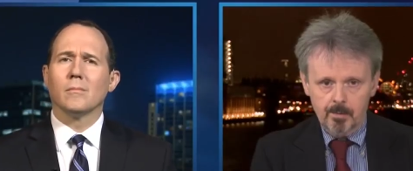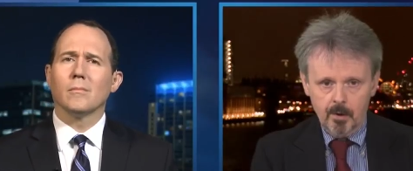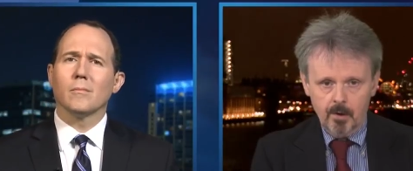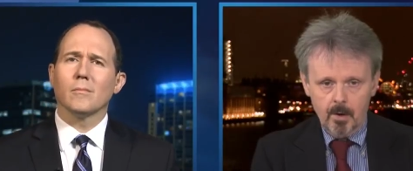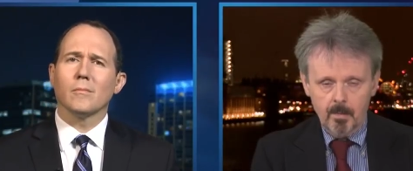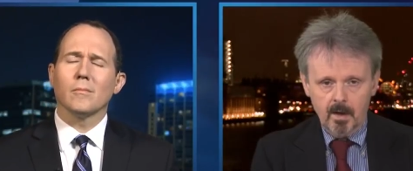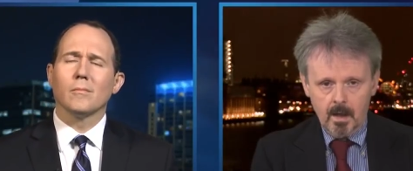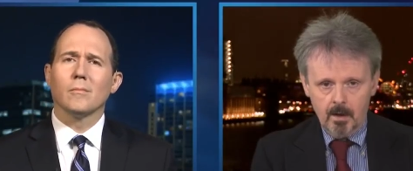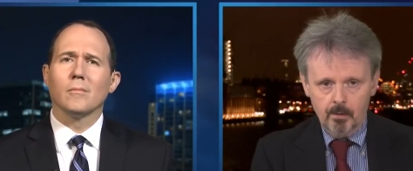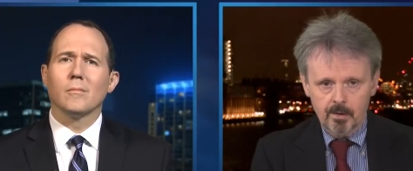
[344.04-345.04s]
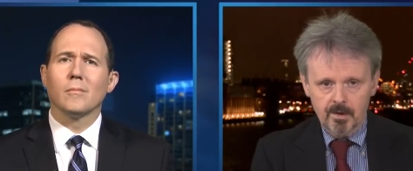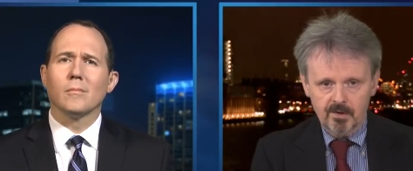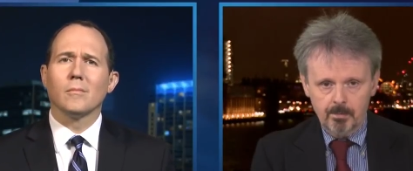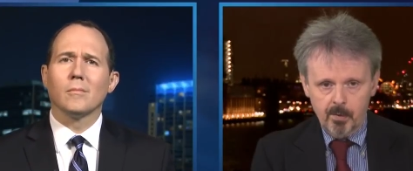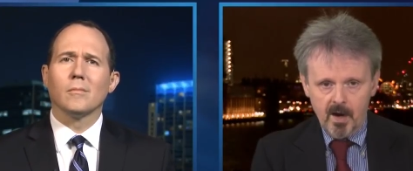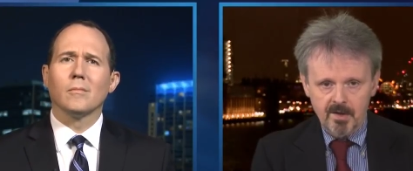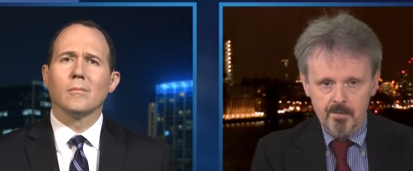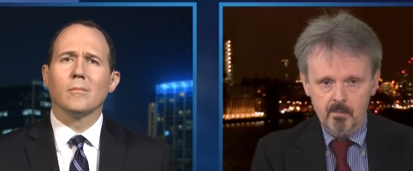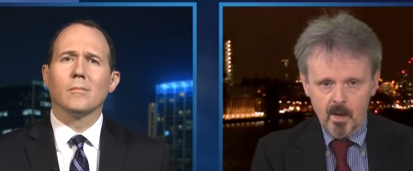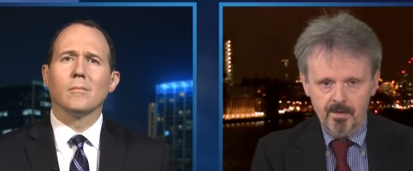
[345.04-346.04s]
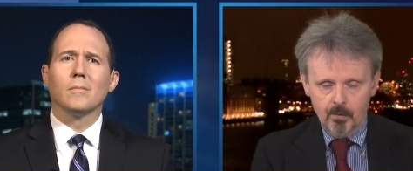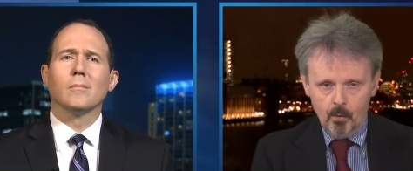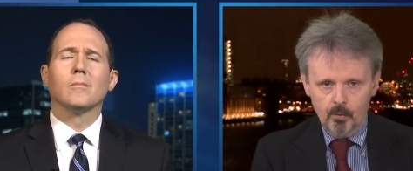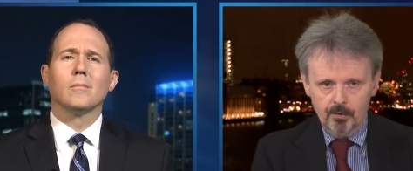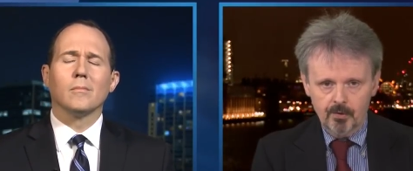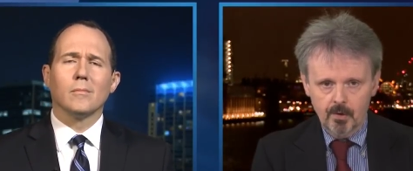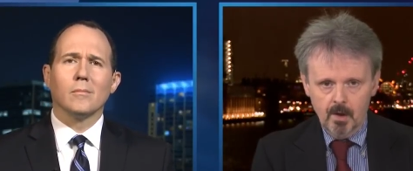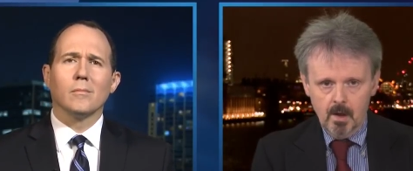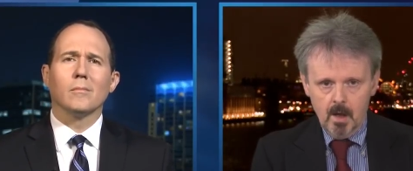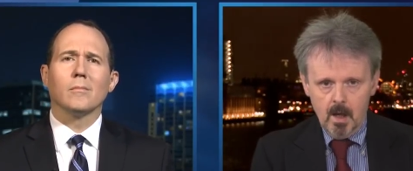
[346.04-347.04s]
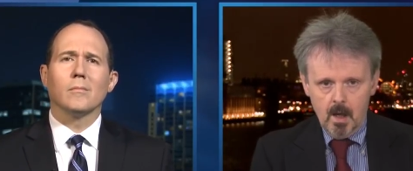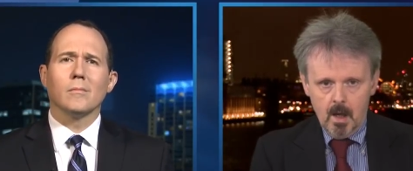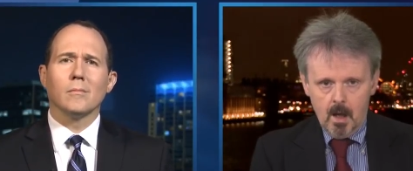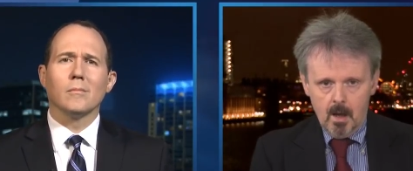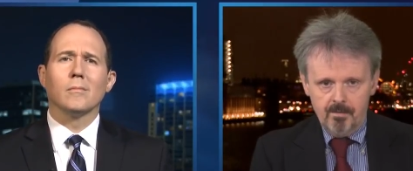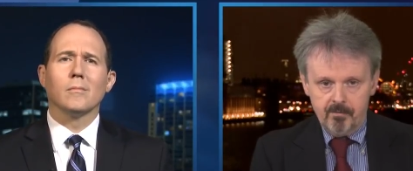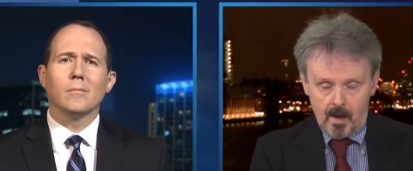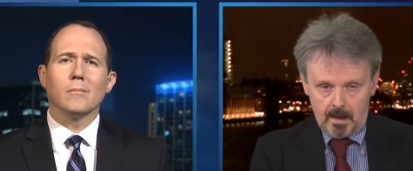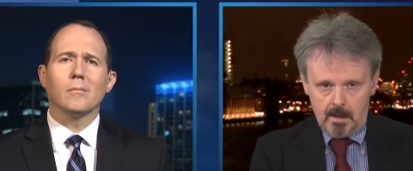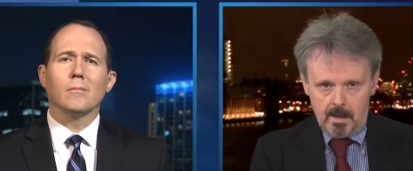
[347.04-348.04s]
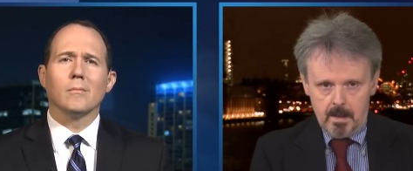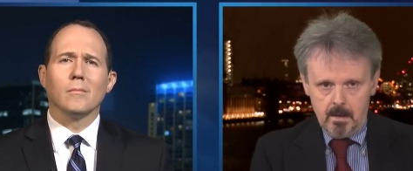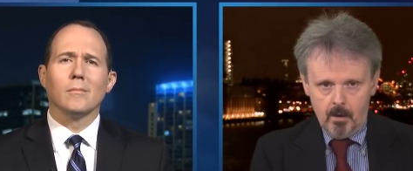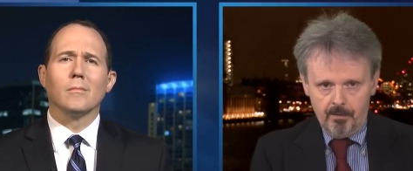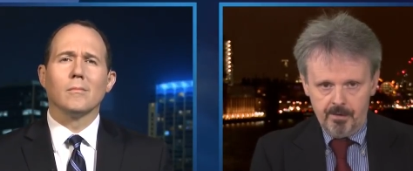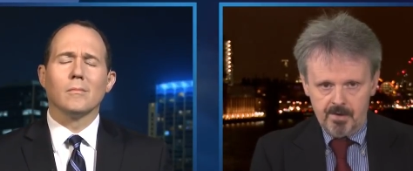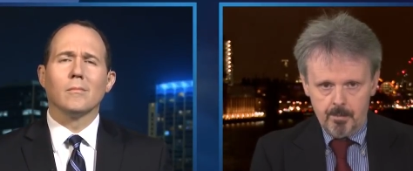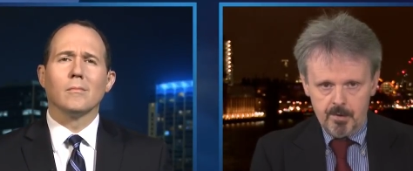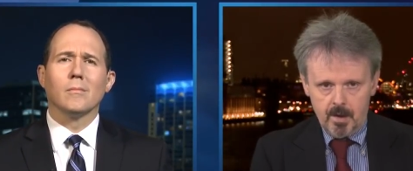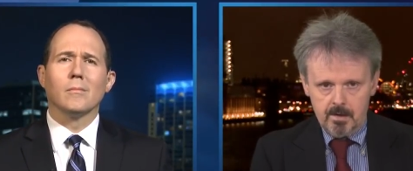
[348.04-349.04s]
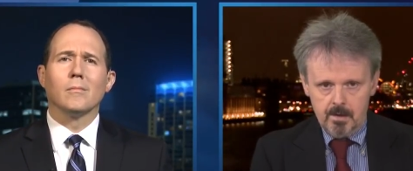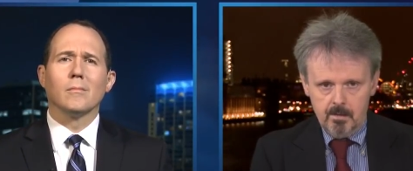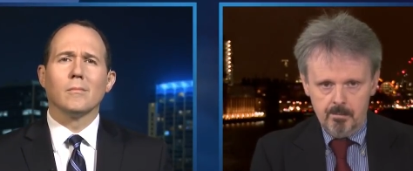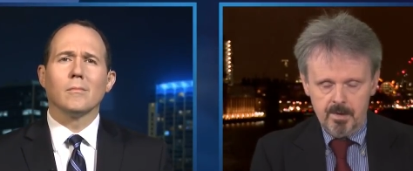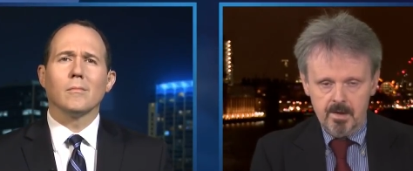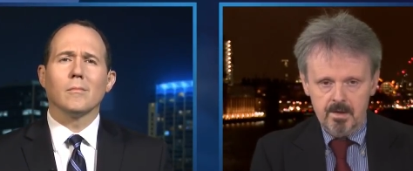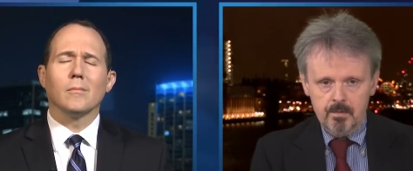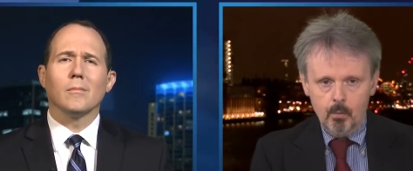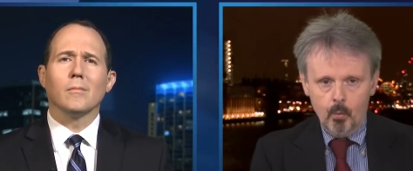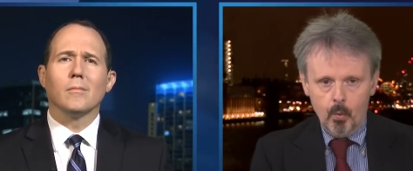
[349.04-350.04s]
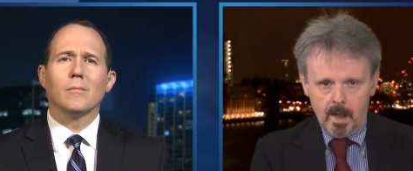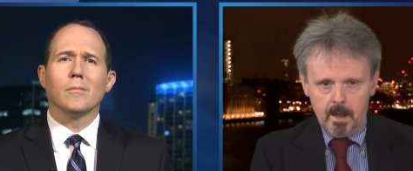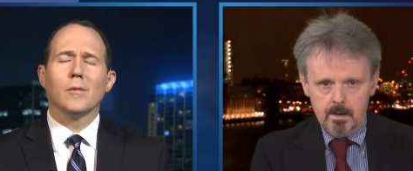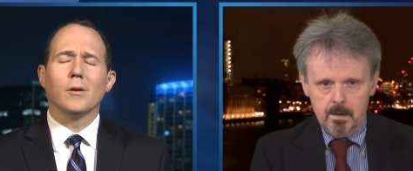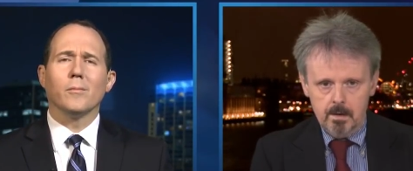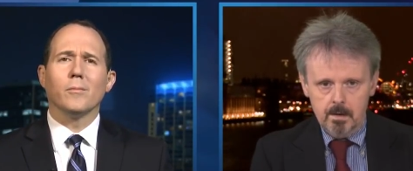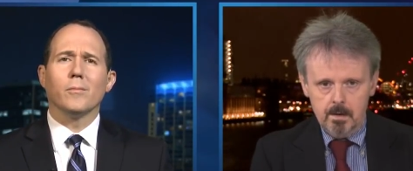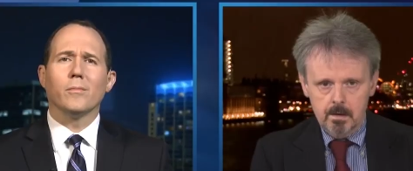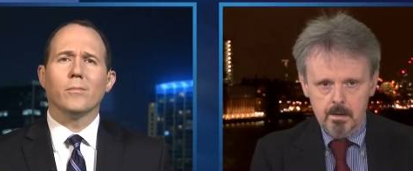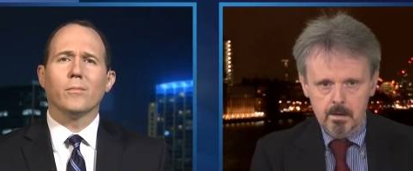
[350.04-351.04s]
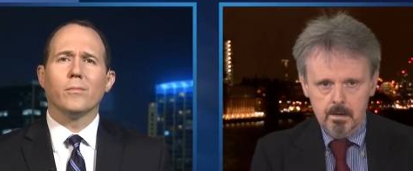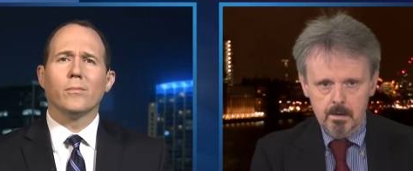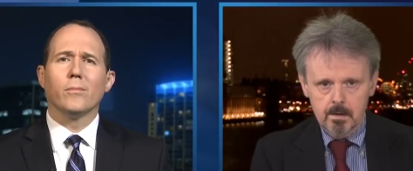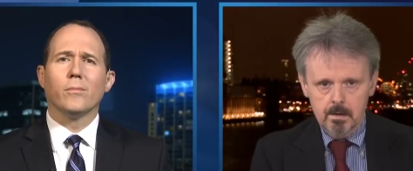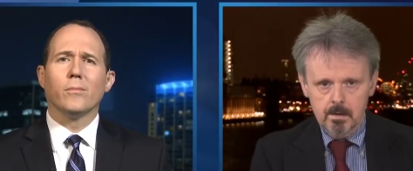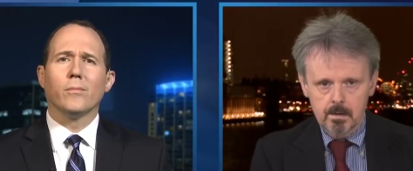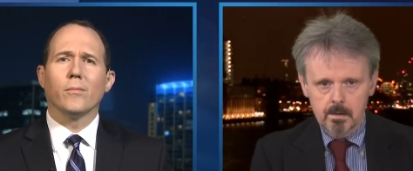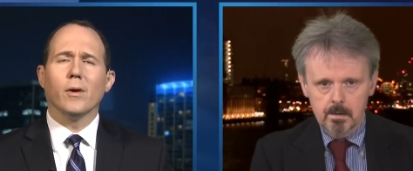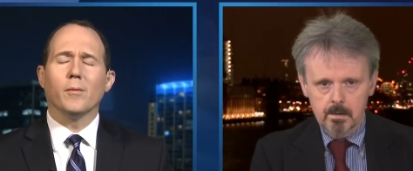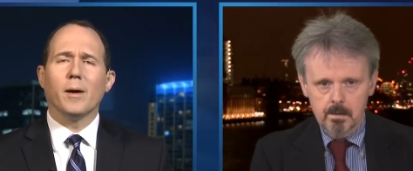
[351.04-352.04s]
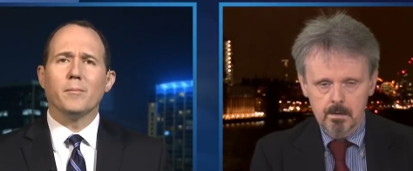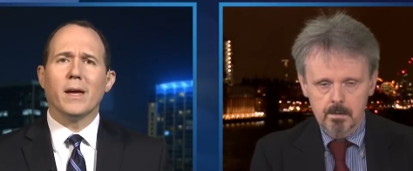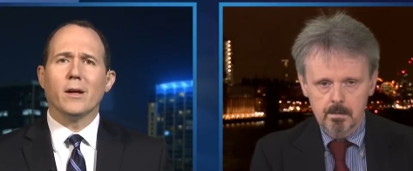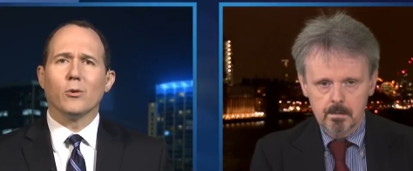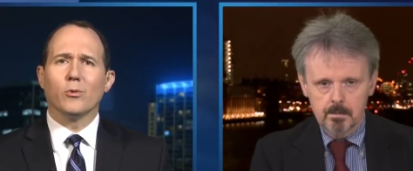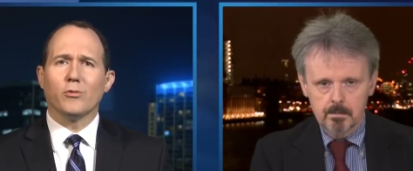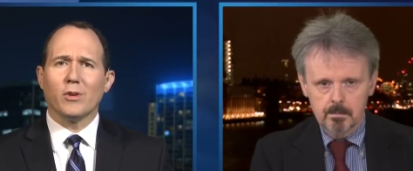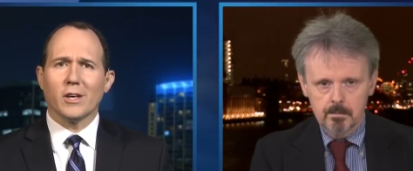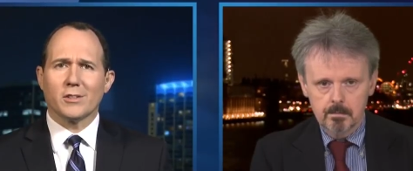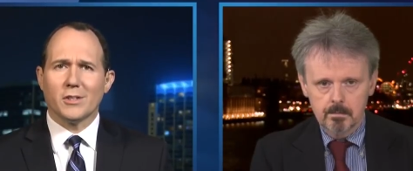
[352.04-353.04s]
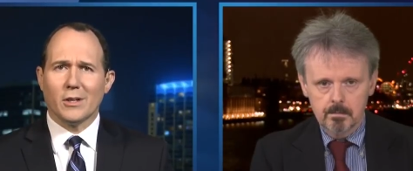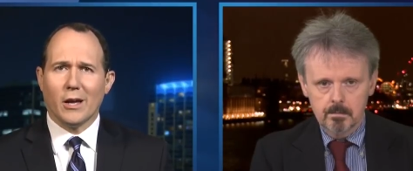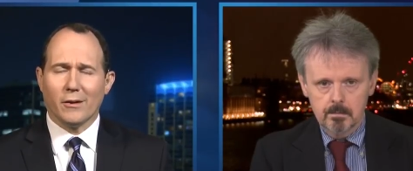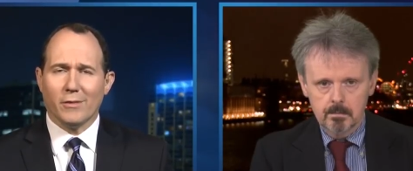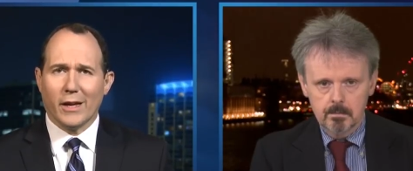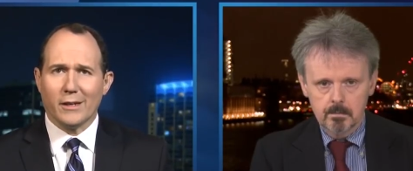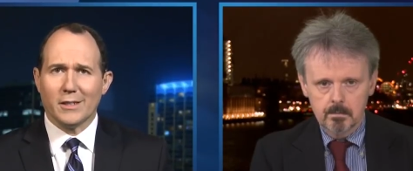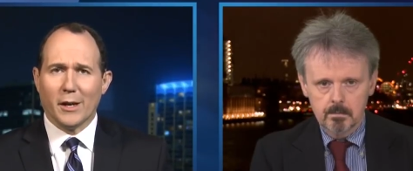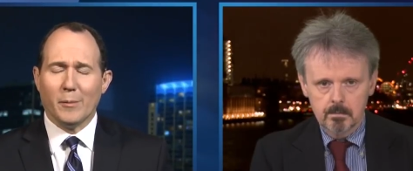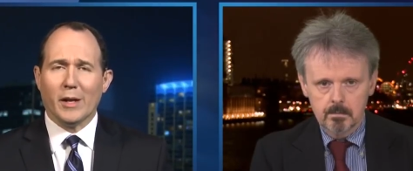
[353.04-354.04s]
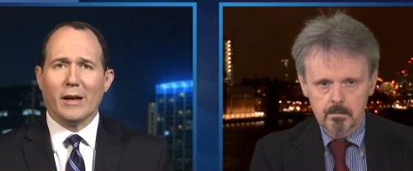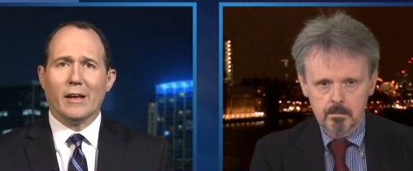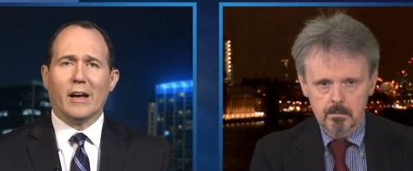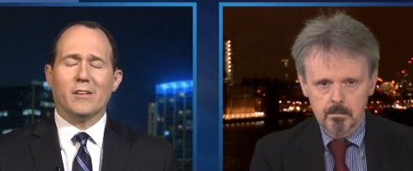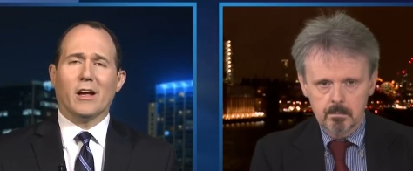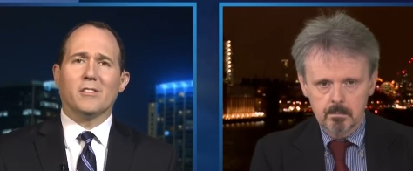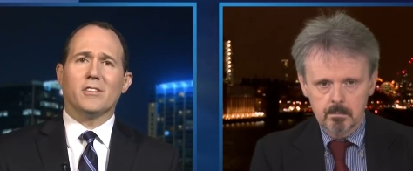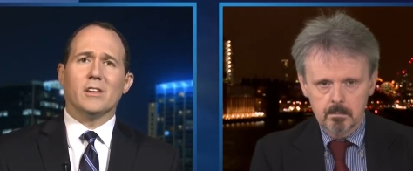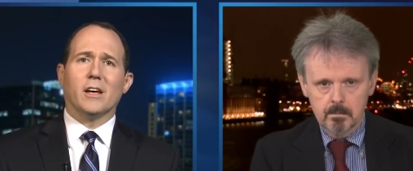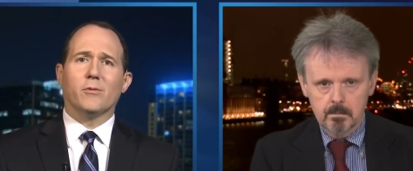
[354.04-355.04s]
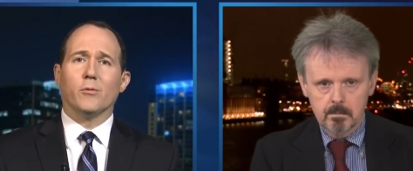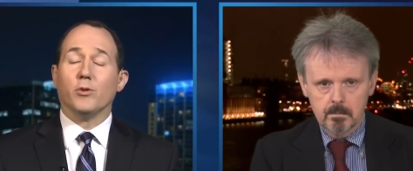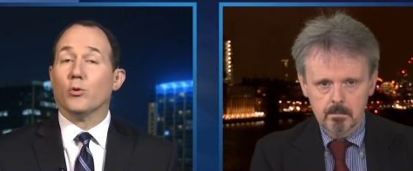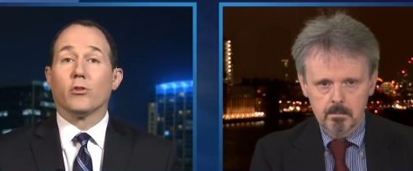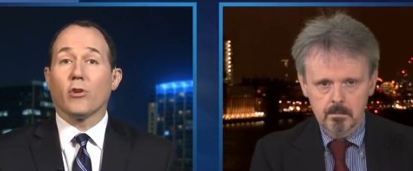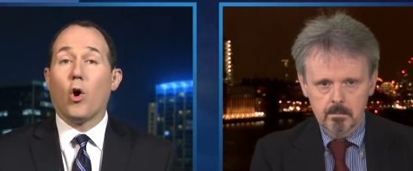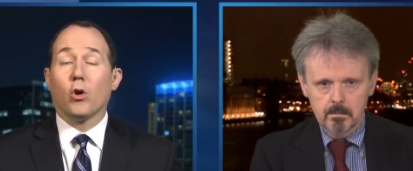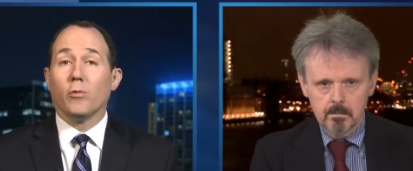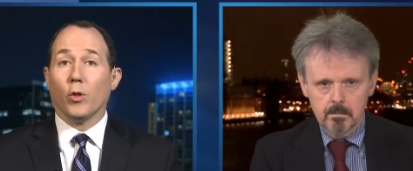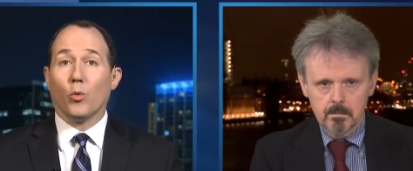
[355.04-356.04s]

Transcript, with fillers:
Speaker 1: program, I cannot express my thoughts, frankly, mm. on the subject. But it is
Speaker 2: wicked. Yeah. Uh, my mail reflects a lot of that, Damian. I, I, I, see that from viewers all over the